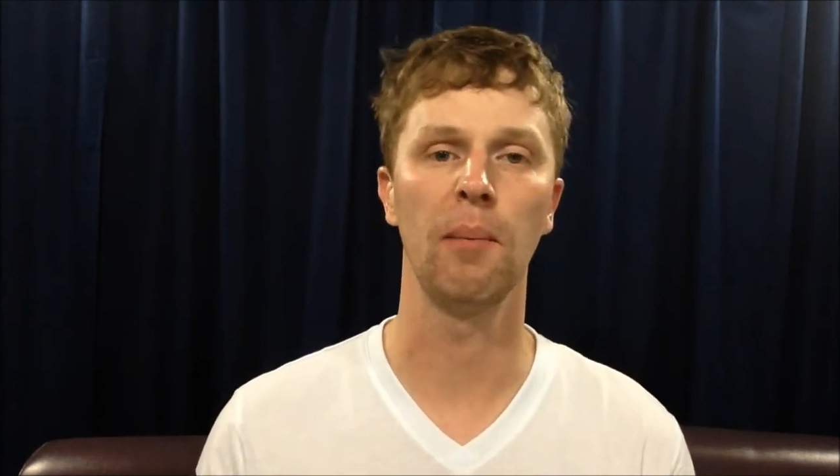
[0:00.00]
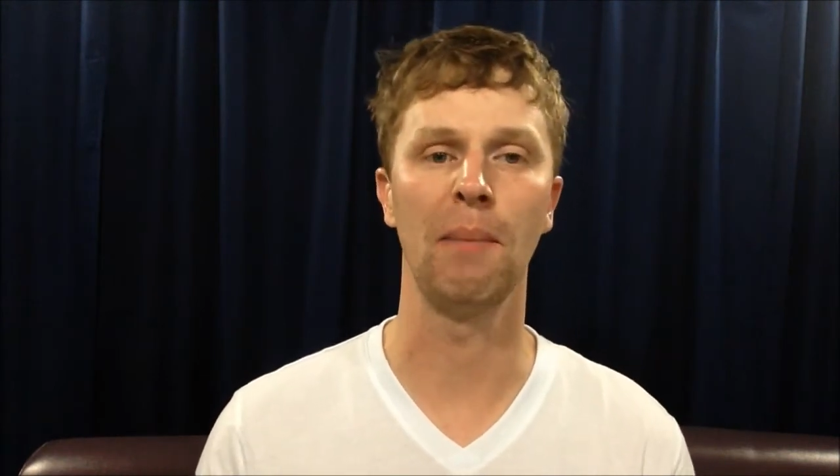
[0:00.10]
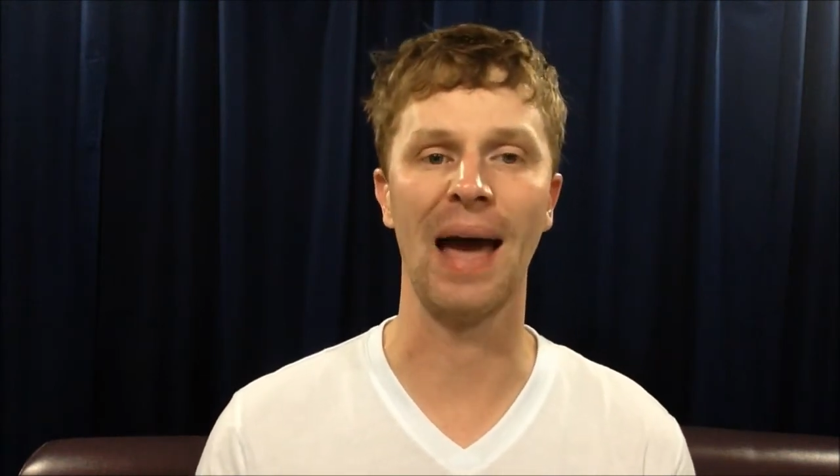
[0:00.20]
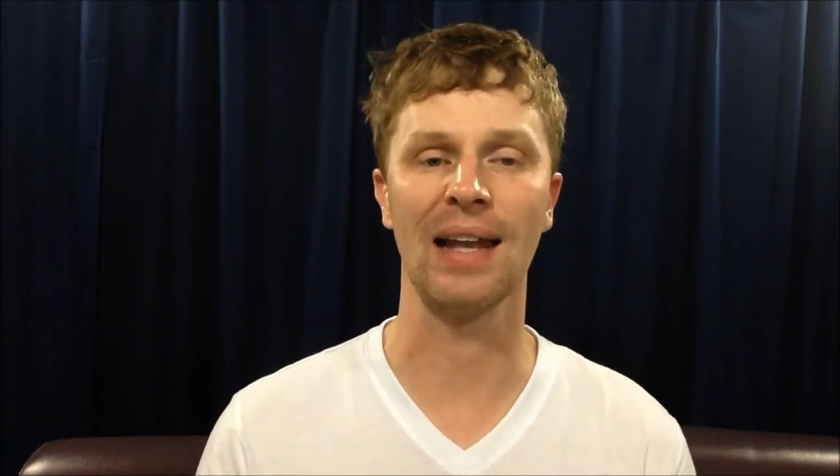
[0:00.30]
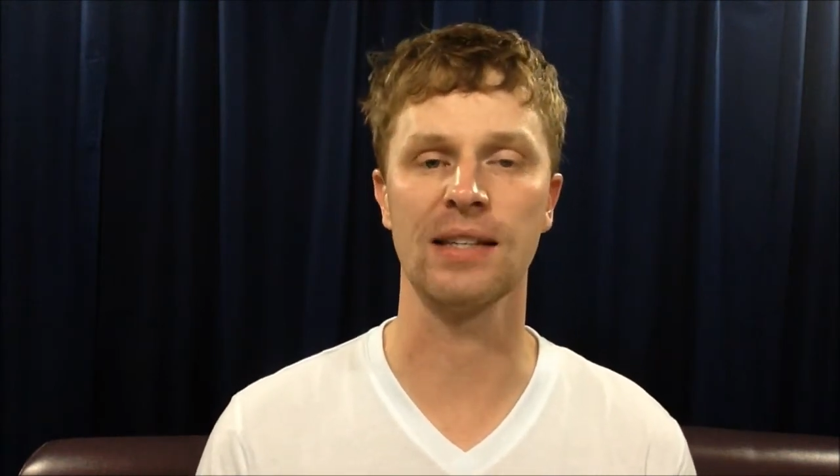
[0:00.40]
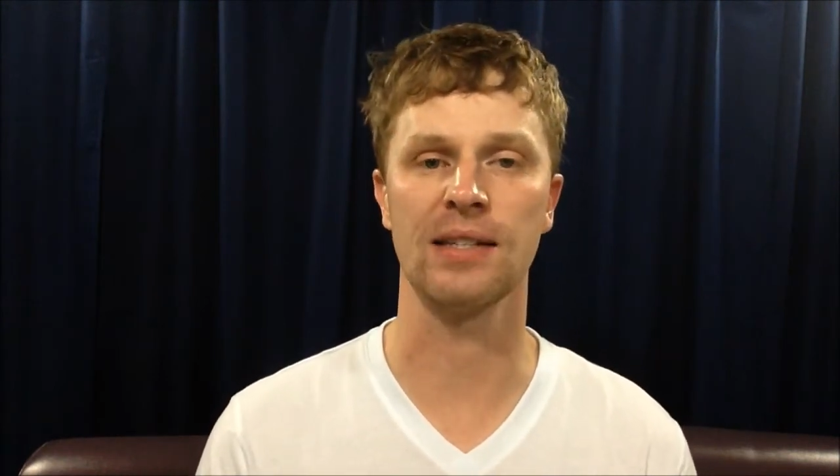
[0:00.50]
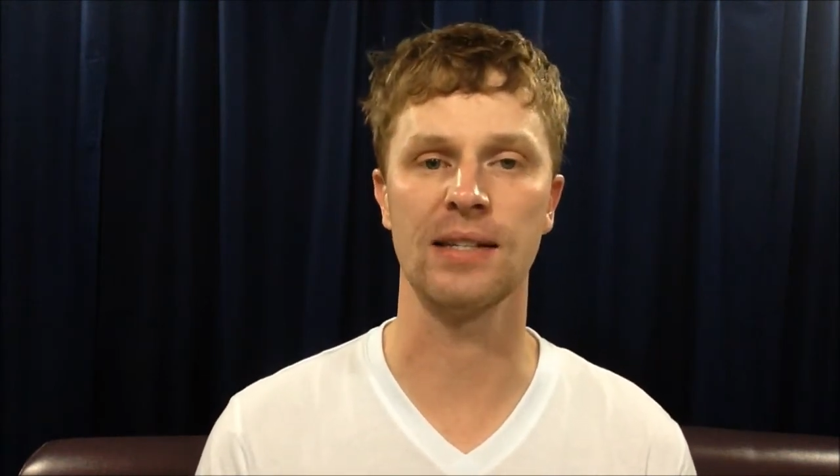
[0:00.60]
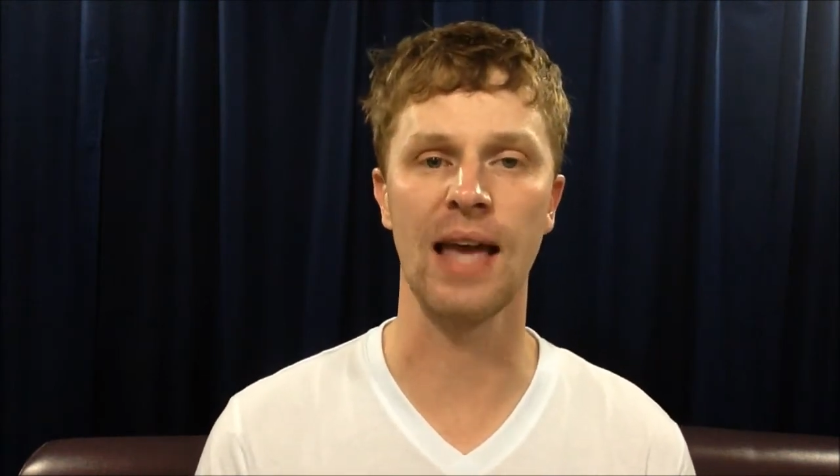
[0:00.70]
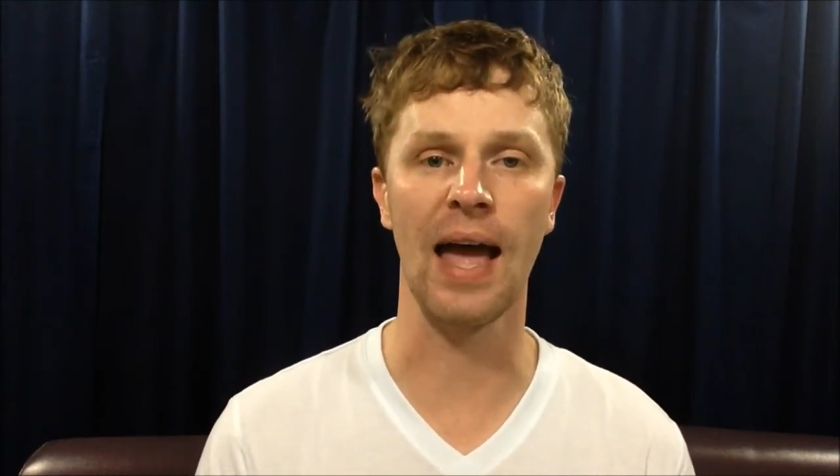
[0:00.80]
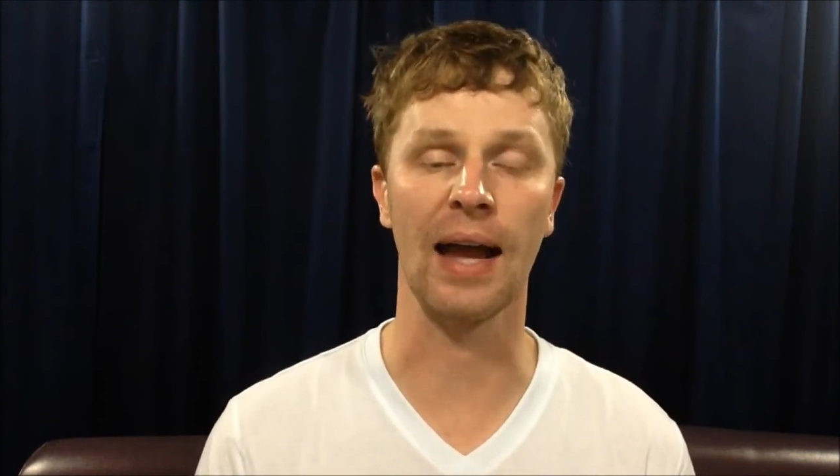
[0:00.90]
balanced
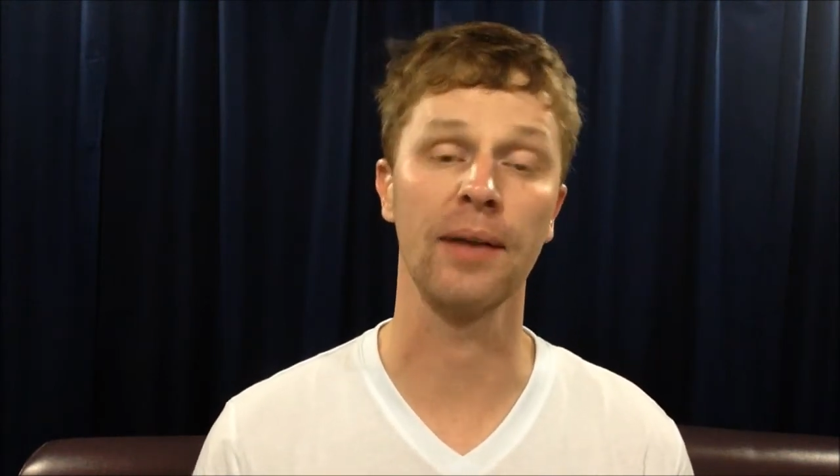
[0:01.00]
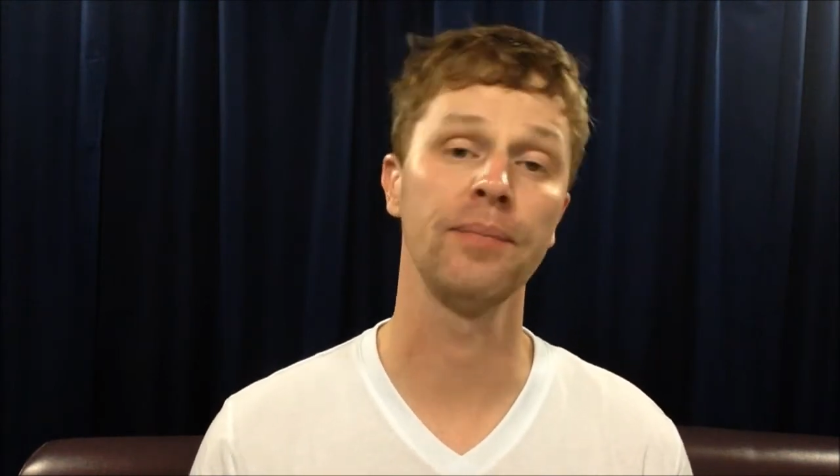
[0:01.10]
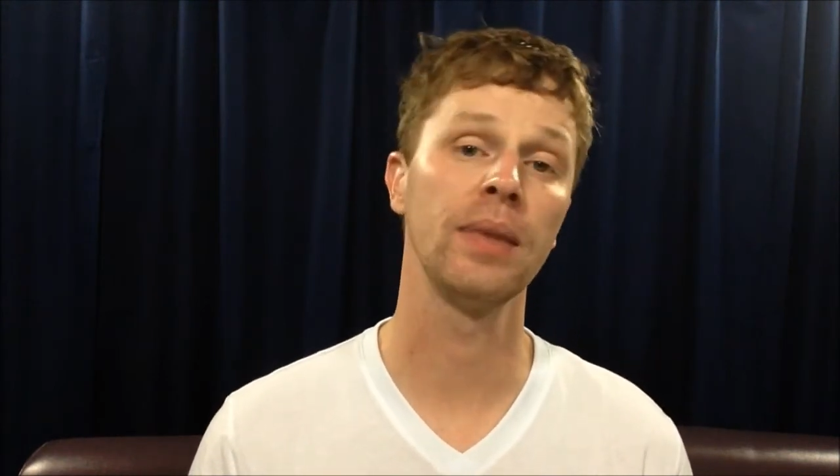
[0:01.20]
attack.